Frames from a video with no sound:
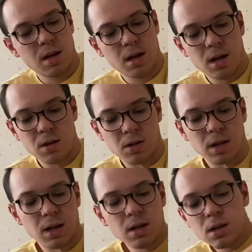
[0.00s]
I usually
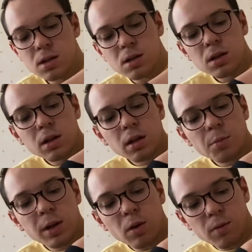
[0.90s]
get it just a little
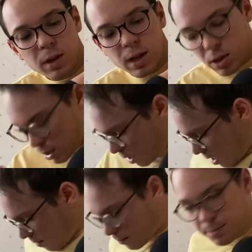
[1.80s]
bit over the edge like
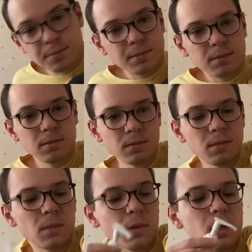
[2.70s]
that.
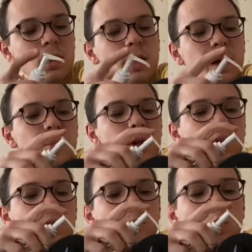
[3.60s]
And then I put a
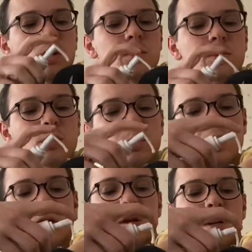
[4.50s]
little more lube
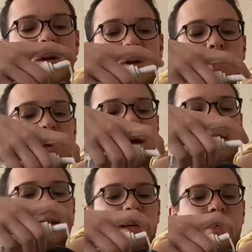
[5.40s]
or hand
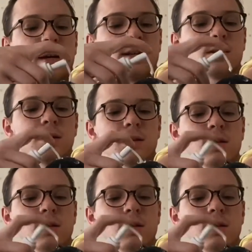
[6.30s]
sanitizer